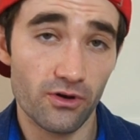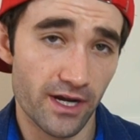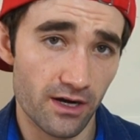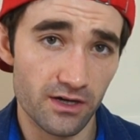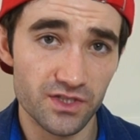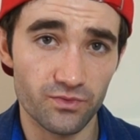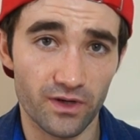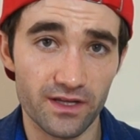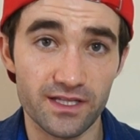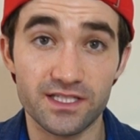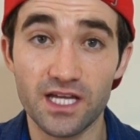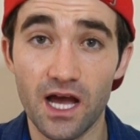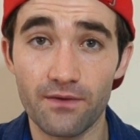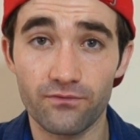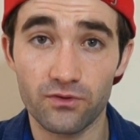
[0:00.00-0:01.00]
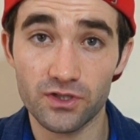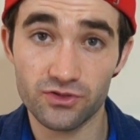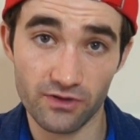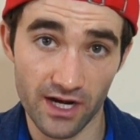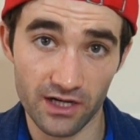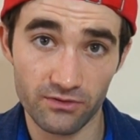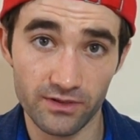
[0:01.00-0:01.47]
O'Hara is one of the top 4
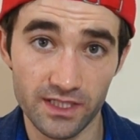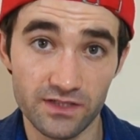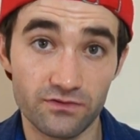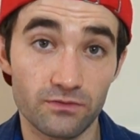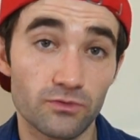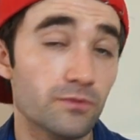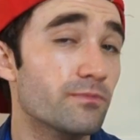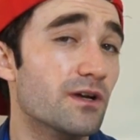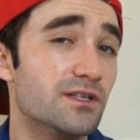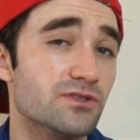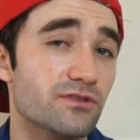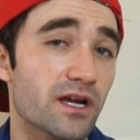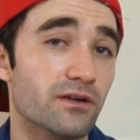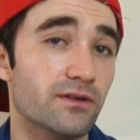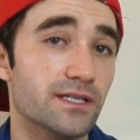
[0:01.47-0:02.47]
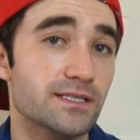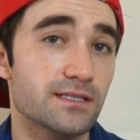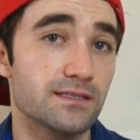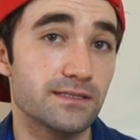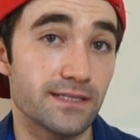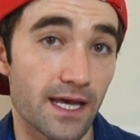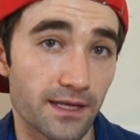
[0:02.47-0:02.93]
drag queens from RuPaul's Drag Race
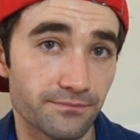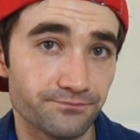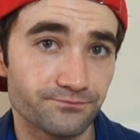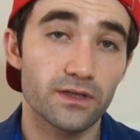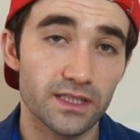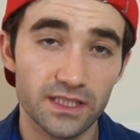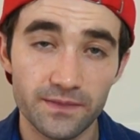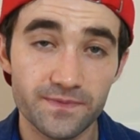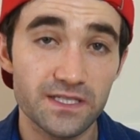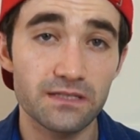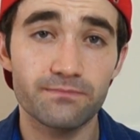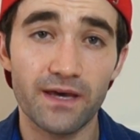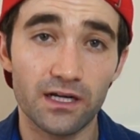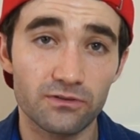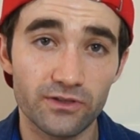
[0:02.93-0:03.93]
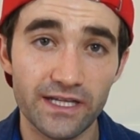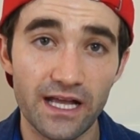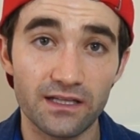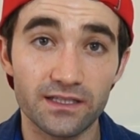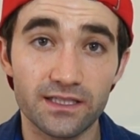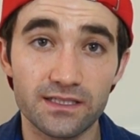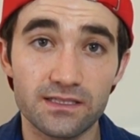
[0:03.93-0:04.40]
Season 10. During a lip-sync battle
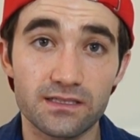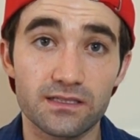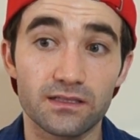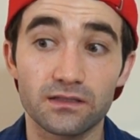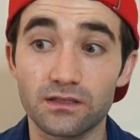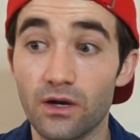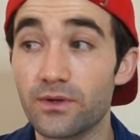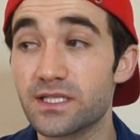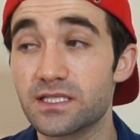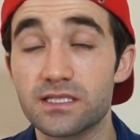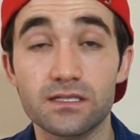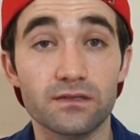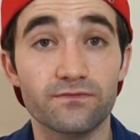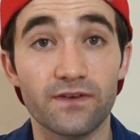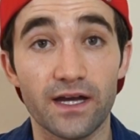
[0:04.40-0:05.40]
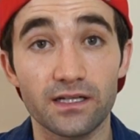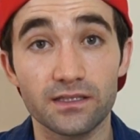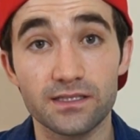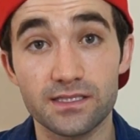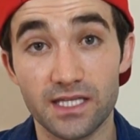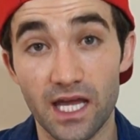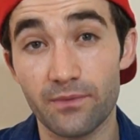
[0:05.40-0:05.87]
royale against the lowest tier
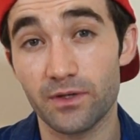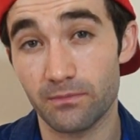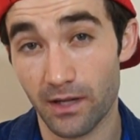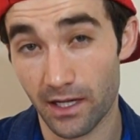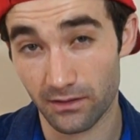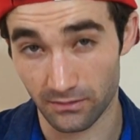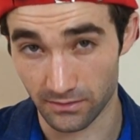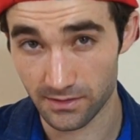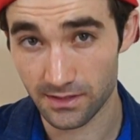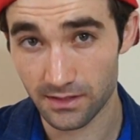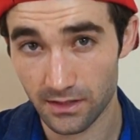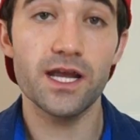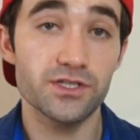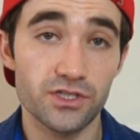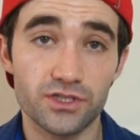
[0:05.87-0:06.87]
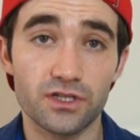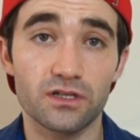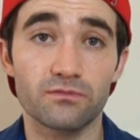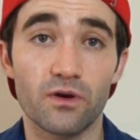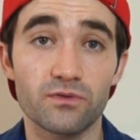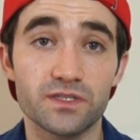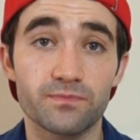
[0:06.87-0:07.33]
finalist Cameron Michaels, Asia
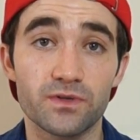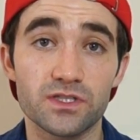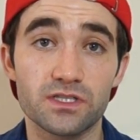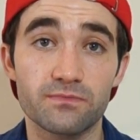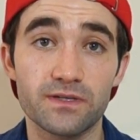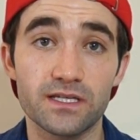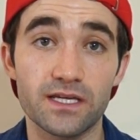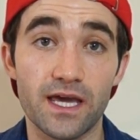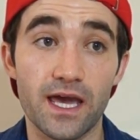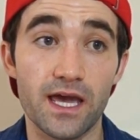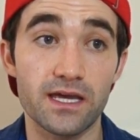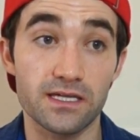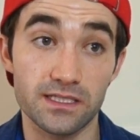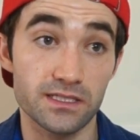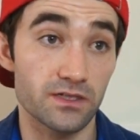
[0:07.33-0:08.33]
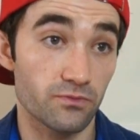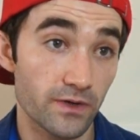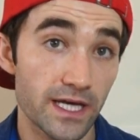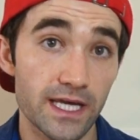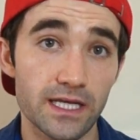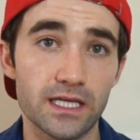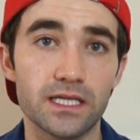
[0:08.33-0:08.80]
turned what was supposed to be a easy
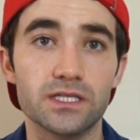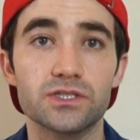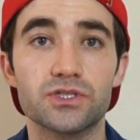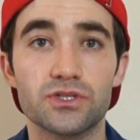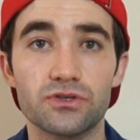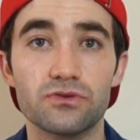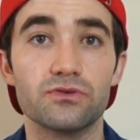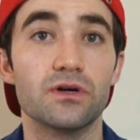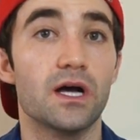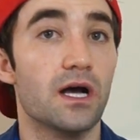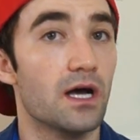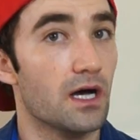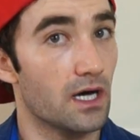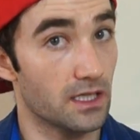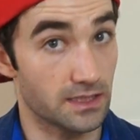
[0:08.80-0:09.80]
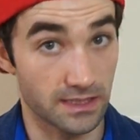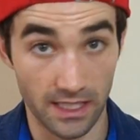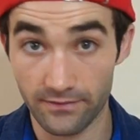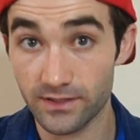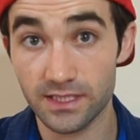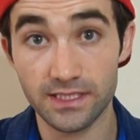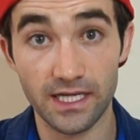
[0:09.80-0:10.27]
win into a
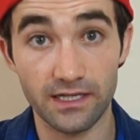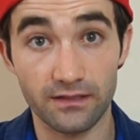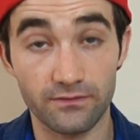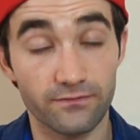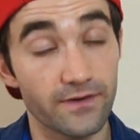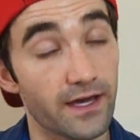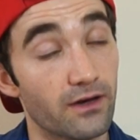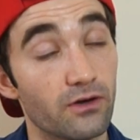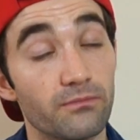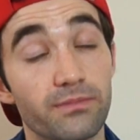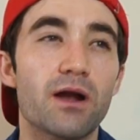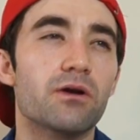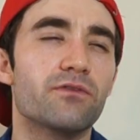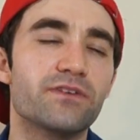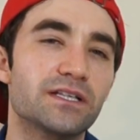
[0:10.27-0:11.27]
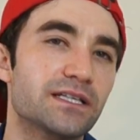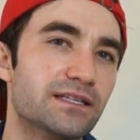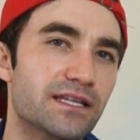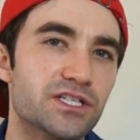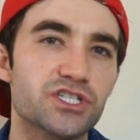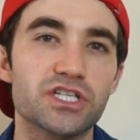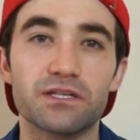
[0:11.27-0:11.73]
devastating fail by
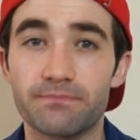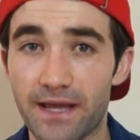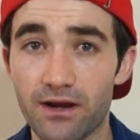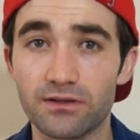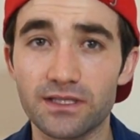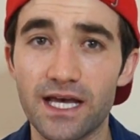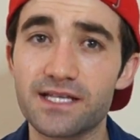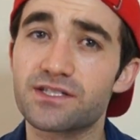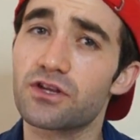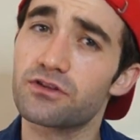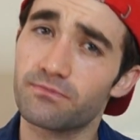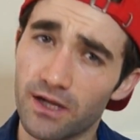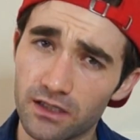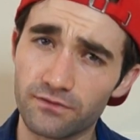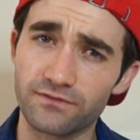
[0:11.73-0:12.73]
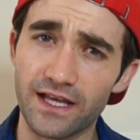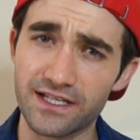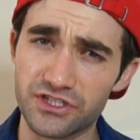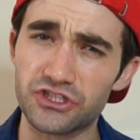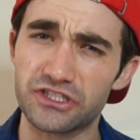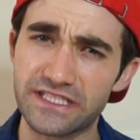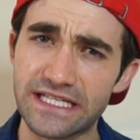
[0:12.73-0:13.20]
revealing that she had paralyzed all the
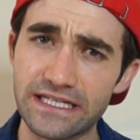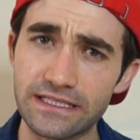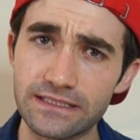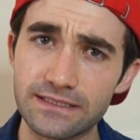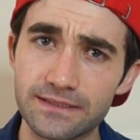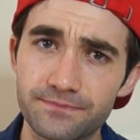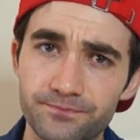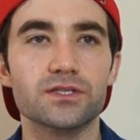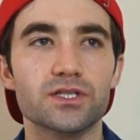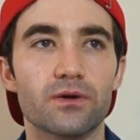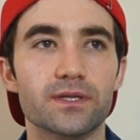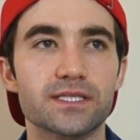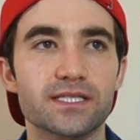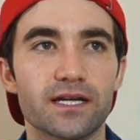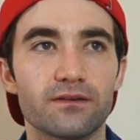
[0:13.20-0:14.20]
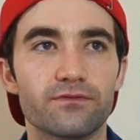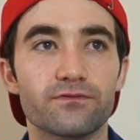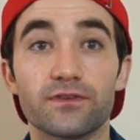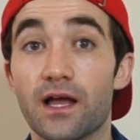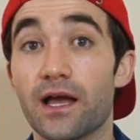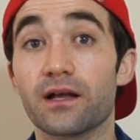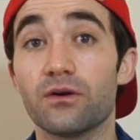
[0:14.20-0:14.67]
butterflies in her titties. So instead of
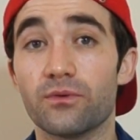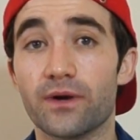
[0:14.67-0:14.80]
flying